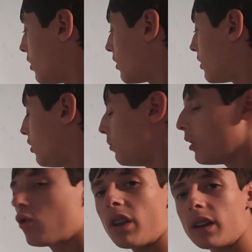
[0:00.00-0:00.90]
looks too
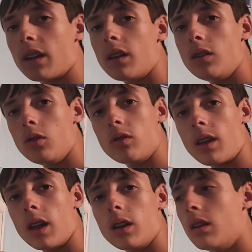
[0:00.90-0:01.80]
much like it, you
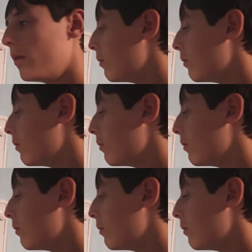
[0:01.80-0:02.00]
say.